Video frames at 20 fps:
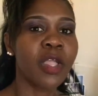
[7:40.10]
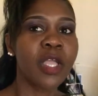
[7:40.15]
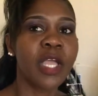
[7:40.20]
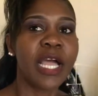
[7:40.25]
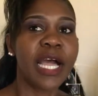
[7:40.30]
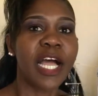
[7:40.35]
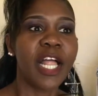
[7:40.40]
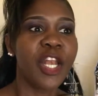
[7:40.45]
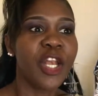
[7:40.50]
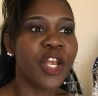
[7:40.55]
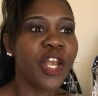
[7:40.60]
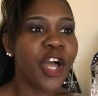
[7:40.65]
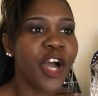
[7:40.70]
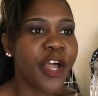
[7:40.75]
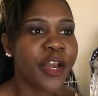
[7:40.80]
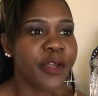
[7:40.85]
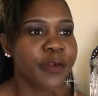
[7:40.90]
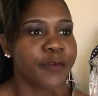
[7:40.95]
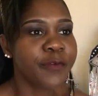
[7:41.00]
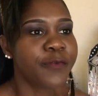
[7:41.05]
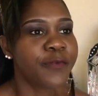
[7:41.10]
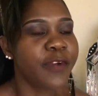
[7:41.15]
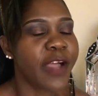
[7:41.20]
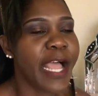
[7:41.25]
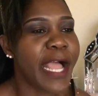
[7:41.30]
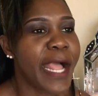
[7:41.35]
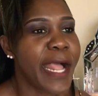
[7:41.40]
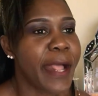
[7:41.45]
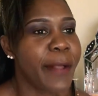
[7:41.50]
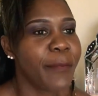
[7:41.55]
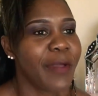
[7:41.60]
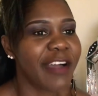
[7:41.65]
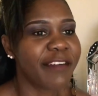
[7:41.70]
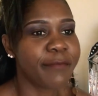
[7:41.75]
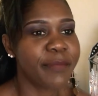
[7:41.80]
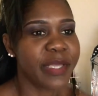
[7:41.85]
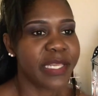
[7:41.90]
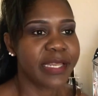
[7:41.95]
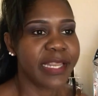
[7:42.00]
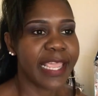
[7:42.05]
a lot of, I've
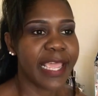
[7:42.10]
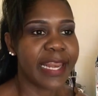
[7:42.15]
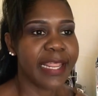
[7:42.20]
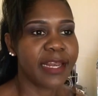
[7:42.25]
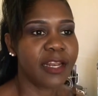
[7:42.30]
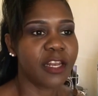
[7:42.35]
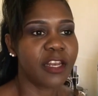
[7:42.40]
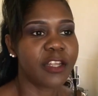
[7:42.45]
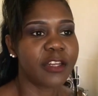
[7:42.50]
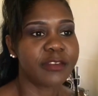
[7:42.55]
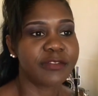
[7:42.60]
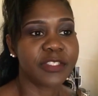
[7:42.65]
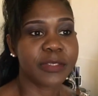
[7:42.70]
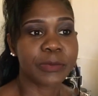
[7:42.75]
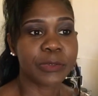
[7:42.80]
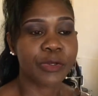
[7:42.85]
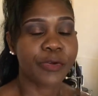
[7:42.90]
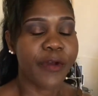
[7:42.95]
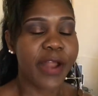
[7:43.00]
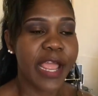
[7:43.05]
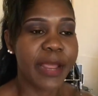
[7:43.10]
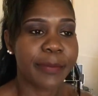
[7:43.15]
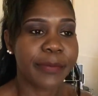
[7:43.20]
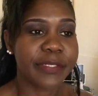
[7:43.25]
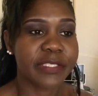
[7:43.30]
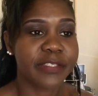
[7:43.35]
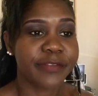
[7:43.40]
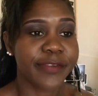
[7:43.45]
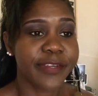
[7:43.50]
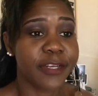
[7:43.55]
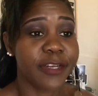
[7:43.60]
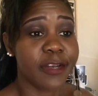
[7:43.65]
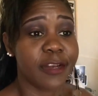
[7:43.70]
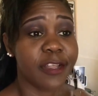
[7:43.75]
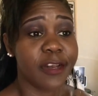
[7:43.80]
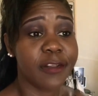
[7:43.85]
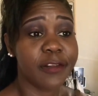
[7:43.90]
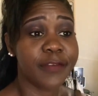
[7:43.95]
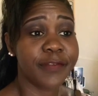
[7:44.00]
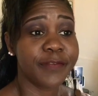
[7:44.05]
been getting a lot of subscribers. I've gotten a
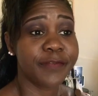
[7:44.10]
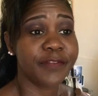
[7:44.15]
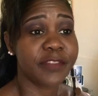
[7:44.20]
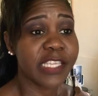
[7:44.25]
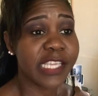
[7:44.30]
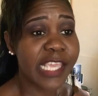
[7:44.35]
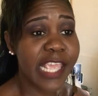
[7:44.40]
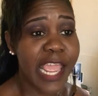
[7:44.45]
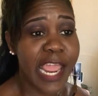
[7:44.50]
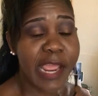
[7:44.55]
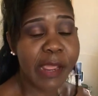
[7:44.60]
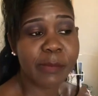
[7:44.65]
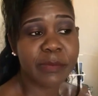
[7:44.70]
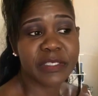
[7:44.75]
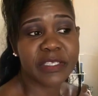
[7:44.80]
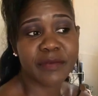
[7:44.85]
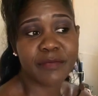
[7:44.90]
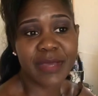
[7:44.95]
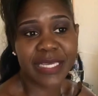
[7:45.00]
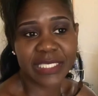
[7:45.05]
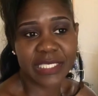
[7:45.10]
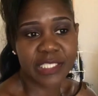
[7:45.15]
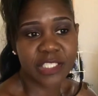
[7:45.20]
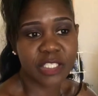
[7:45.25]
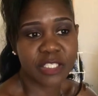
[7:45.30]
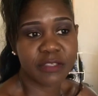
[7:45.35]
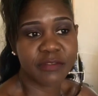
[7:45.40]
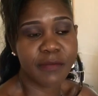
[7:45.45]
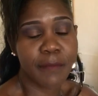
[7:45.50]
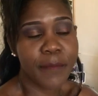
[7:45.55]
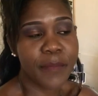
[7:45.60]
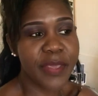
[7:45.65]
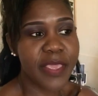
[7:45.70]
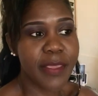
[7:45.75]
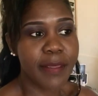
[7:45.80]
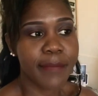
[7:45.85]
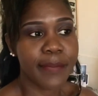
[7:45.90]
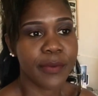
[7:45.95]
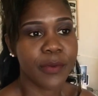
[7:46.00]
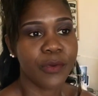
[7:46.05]
lot of DMs and messages from
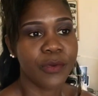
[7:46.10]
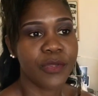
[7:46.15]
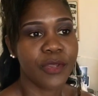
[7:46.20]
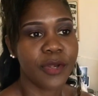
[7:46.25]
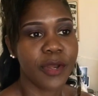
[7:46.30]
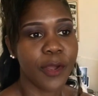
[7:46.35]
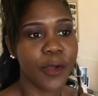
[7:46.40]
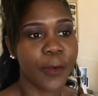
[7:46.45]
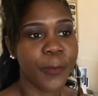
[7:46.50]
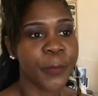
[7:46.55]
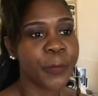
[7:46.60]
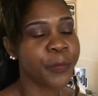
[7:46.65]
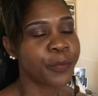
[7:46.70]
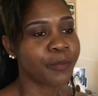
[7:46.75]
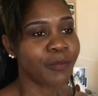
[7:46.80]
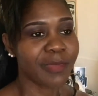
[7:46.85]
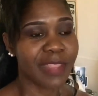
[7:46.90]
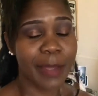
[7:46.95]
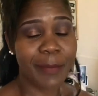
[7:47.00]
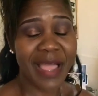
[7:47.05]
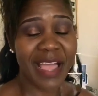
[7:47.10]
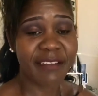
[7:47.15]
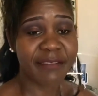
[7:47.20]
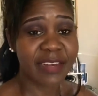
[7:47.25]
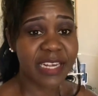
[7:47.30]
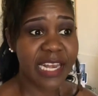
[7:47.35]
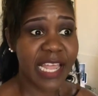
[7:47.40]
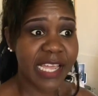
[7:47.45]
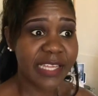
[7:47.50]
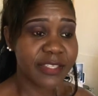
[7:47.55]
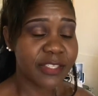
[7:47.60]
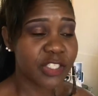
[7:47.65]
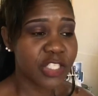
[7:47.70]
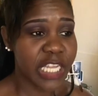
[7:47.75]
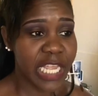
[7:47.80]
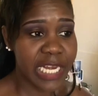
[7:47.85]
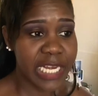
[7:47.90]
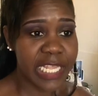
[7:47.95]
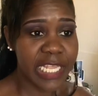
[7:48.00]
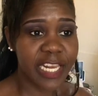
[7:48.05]
people, you know, and have a nice
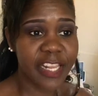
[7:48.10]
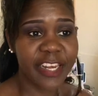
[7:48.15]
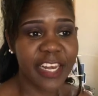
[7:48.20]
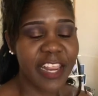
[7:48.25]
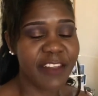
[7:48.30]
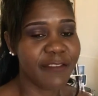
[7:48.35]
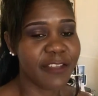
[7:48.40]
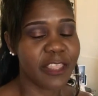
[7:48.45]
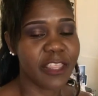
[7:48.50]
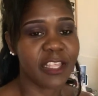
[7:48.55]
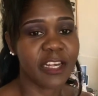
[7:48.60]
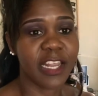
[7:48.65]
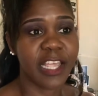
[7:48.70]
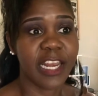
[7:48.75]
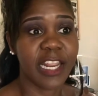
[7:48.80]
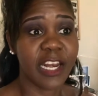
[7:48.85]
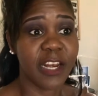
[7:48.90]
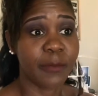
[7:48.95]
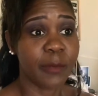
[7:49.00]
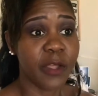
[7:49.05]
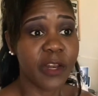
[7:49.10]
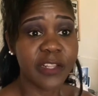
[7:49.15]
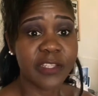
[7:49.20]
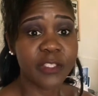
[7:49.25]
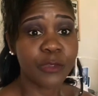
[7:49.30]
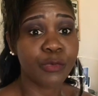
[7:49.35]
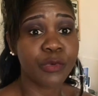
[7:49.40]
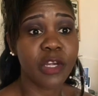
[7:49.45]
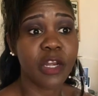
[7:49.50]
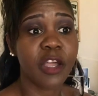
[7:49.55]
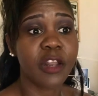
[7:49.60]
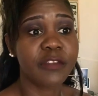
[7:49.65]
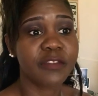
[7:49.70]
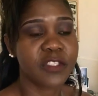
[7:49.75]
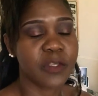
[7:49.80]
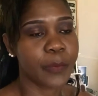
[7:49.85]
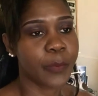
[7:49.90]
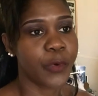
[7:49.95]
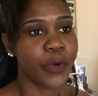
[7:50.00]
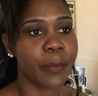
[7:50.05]
channel and everything like that. I'm getting a lot of
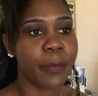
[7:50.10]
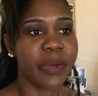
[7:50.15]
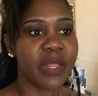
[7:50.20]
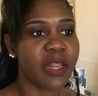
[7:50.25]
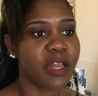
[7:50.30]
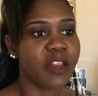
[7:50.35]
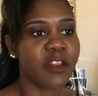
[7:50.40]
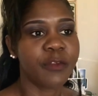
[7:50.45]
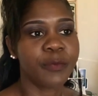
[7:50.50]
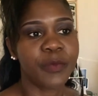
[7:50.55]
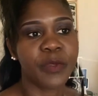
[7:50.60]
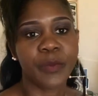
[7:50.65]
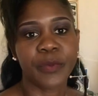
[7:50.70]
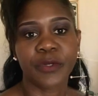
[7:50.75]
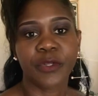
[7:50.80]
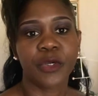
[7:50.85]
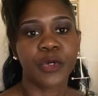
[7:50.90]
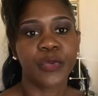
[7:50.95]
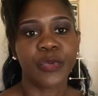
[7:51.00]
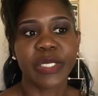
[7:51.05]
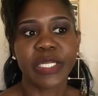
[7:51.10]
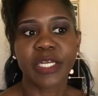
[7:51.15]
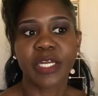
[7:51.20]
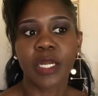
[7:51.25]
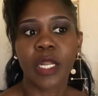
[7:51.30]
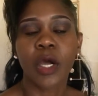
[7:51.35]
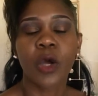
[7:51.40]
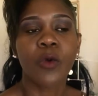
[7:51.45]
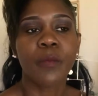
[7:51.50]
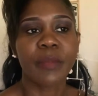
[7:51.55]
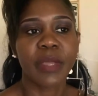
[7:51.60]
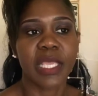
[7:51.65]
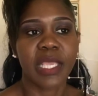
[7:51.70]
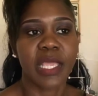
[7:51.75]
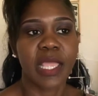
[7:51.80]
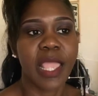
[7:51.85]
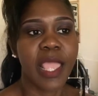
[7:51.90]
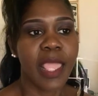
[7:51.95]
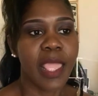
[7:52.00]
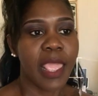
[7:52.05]
support, but a lot of people don't really know me,
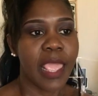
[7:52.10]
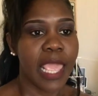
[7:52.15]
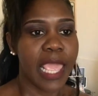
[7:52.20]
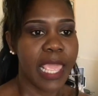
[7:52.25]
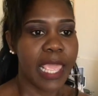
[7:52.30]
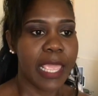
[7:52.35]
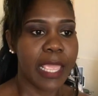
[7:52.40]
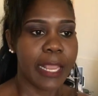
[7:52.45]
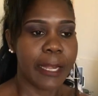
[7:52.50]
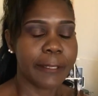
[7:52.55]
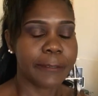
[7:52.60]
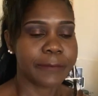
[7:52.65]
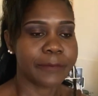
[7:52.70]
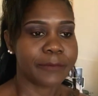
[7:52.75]
and